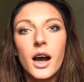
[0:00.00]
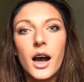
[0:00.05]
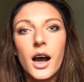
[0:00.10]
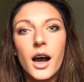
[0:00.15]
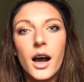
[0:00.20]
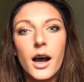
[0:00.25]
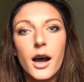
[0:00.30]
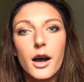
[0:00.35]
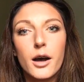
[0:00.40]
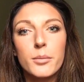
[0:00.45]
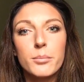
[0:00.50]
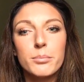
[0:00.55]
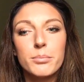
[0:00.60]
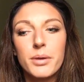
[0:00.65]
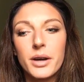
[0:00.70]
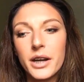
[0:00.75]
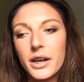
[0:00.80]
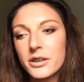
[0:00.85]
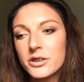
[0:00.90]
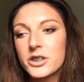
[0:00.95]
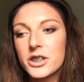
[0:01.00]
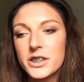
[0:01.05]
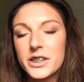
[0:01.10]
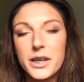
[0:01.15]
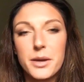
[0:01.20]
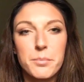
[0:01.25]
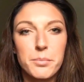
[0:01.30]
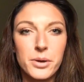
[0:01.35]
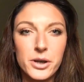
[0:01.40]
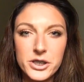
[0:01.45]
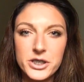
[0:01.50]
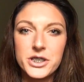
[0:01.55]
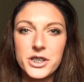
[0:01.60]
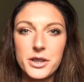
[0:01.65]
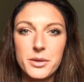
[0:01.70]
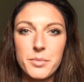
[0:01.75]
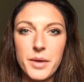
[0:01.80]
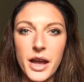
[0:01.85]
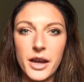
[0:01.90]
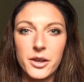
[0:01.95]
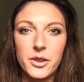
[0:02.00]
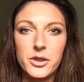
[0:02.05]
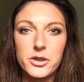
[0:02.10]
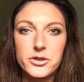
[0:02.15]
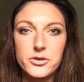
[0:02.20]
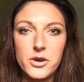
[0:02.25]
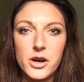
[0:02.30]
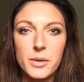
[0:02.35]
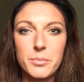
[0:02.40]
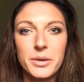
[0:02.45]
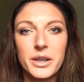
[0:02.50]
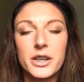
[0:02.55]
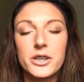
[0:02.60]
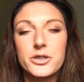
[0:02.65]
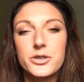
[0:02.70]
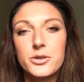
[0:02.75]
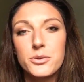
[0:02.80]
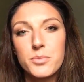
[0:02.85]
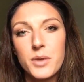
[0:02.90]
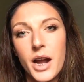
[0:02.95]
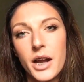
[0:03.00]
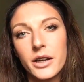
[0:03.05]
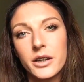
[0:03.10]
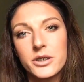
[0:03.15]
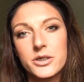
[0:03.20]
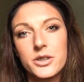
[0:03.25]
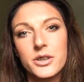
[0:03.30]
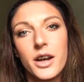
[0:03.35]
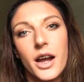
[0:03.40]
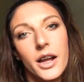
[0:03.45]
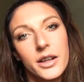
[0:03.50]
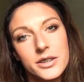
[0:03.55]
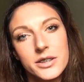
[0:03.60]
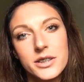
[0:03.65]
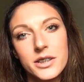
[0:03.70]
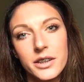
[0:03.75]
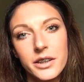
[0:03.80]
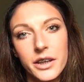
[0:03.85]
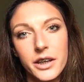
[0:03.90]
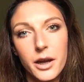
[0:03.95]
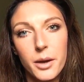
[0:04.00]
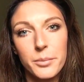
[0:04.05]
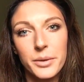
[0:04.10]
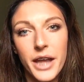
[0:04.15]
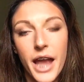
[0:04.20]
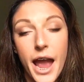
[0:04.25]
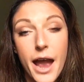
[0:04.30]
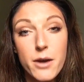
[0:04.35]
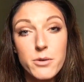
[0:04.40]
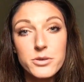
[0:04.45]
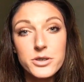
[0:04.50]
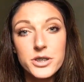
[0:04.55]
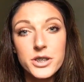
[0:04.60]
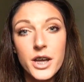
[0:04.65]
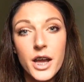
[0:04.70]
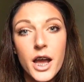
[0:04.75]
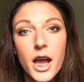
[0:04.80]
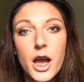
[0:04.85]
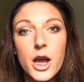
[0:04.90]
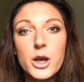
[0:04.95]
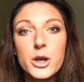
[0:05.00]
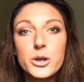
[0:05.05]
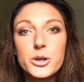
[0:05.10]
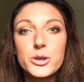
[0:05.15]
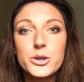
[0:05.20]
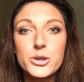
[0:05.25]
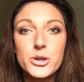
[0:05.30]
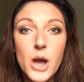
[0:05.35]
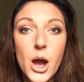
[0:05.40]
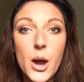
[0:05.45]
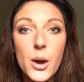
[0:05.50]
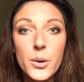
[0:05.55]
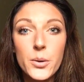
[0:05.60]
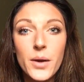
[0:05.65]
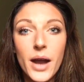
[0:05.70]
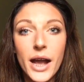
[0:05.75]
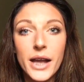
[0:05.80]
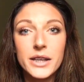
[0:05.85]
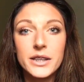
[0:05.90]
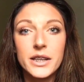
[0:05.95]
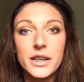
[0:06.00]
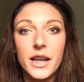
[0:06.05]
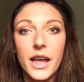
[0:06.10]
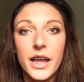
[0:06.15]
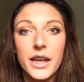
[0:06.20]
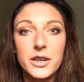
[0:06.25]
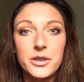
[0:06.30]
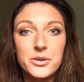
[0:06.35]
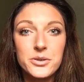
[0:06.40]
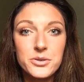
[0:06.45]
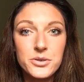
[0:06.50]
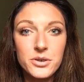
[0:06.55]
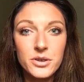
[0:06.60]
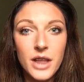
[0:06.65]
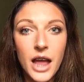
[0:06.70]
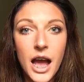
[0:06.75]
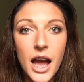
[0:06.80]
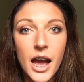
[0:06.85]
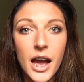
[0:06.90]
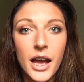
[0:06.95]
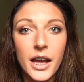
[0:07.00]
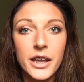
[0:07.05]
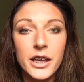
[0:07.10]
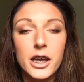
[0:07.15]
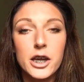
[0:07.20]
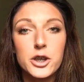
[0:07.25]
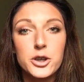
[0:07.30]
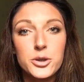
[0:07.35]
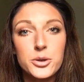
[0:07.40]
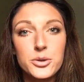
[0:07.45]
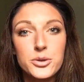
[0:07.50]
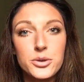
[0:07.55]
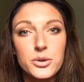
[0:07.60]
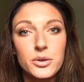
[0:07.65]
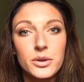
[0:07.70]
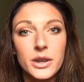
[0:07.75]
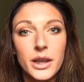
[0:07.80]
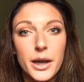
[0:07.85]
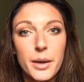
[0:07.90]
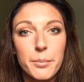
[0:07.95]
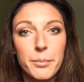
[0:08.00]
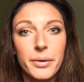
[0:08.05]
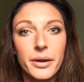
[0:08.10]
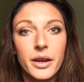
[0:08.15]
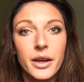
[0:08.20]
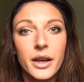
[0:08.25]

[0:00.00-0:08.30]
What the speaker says: but just get pushed to the back of the drawer because new products are constantly coming out. So I did a neutral eye, neutral lip,